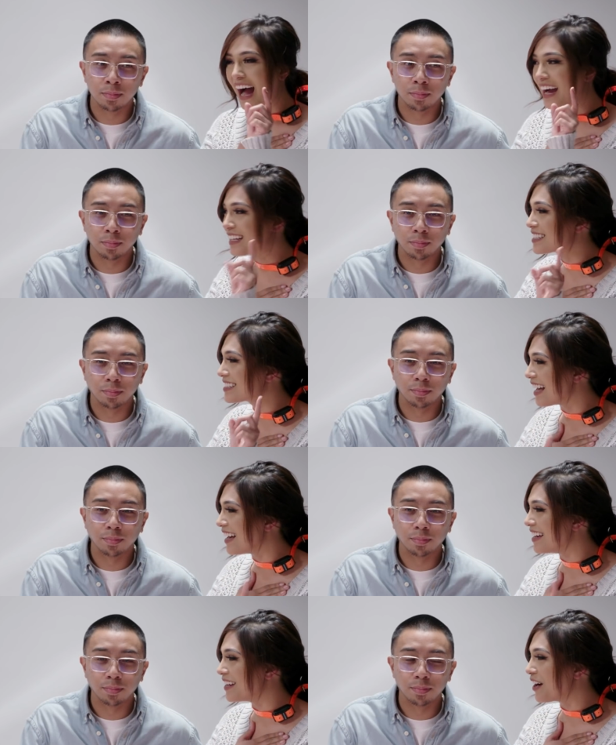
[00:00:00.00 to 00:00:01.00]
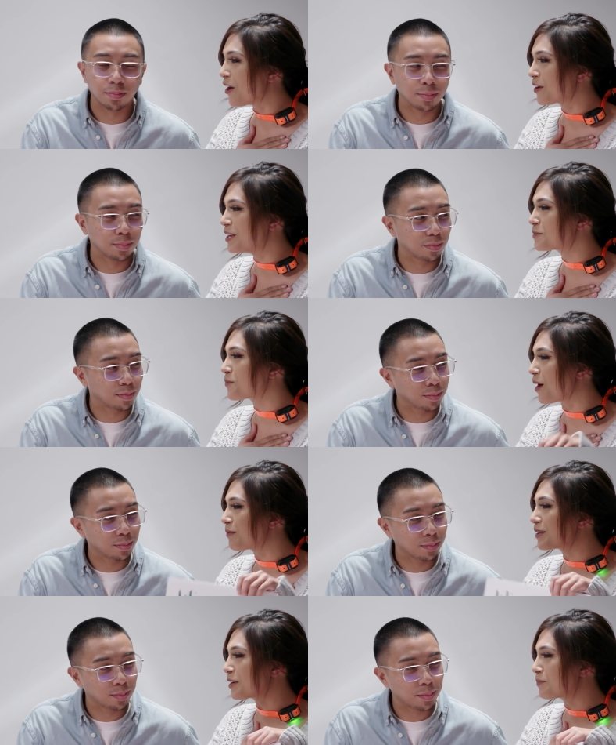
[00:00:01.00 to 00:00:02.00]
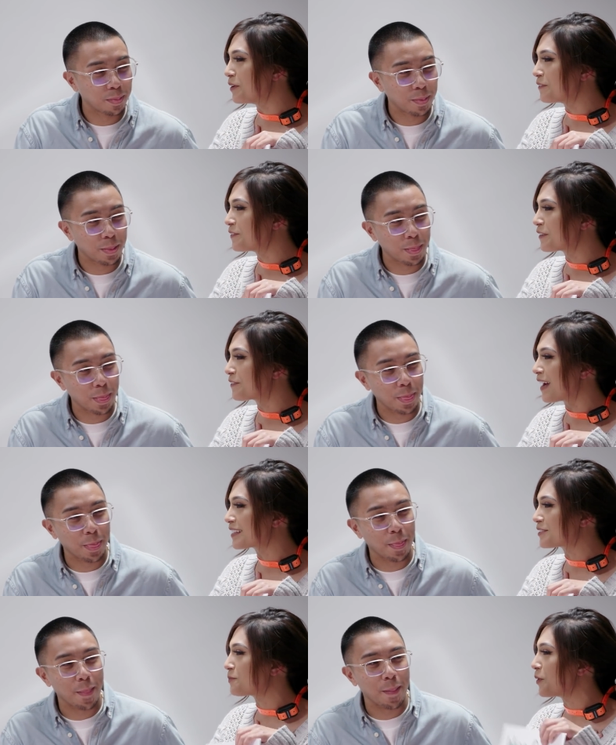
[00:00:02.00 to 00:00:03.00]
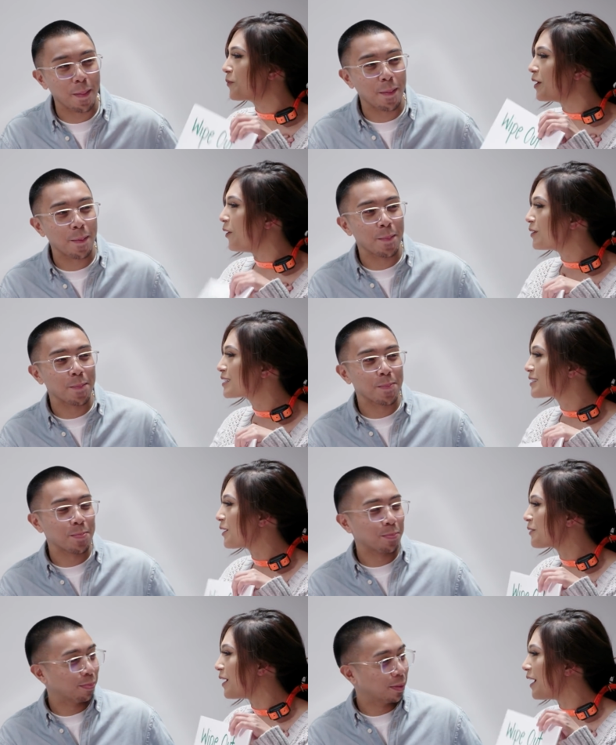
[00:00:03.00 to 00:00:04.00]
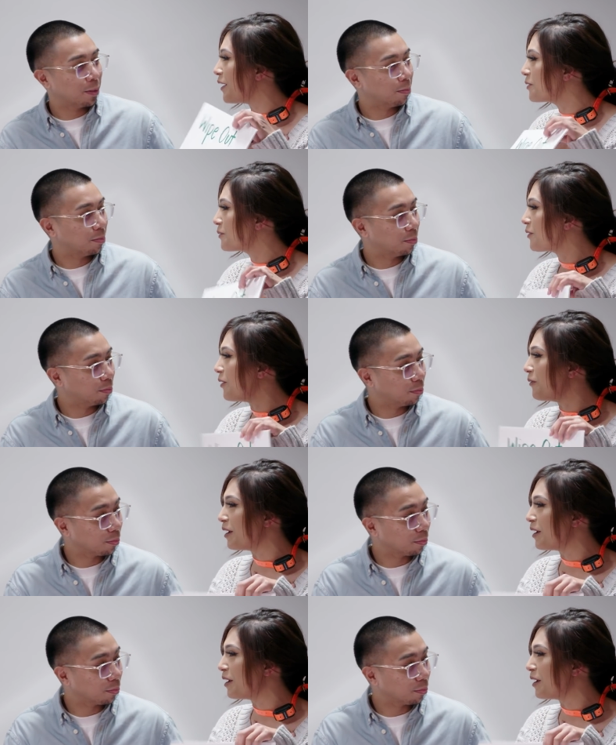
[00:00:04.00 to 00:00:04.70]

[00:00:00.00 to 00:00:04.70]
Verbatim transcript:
Speaker 1: I said he's probably gonna put Fear Factor, but we always talk about how we would go on